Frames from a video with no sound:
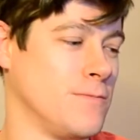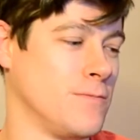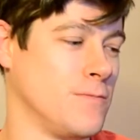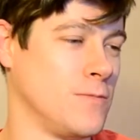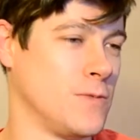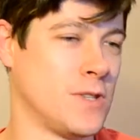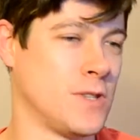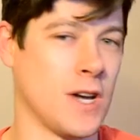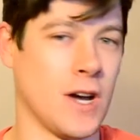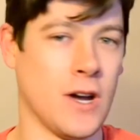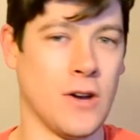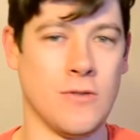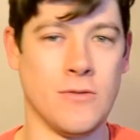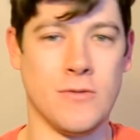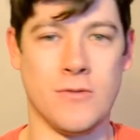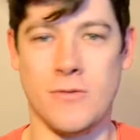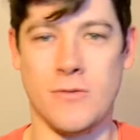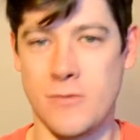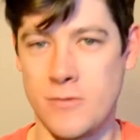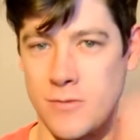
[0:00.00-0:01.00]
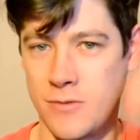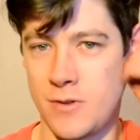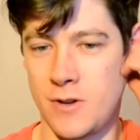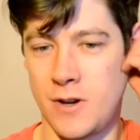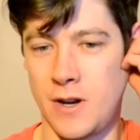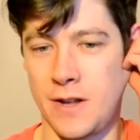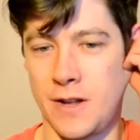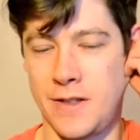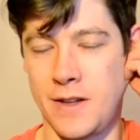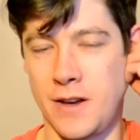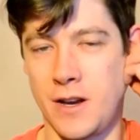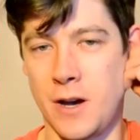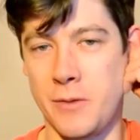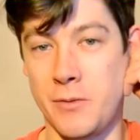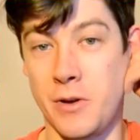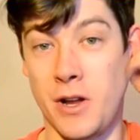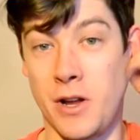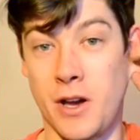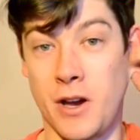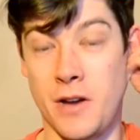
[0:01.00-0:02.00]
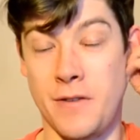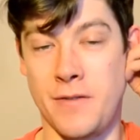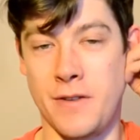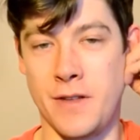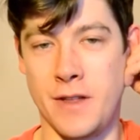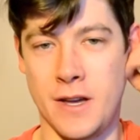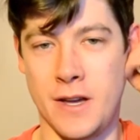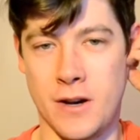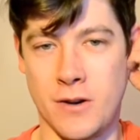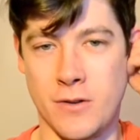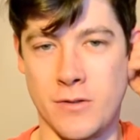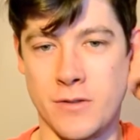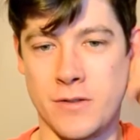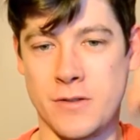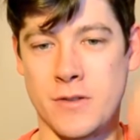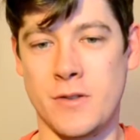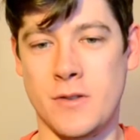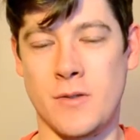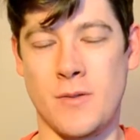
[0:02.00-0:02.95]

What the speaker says: So I think I'm going to go for the old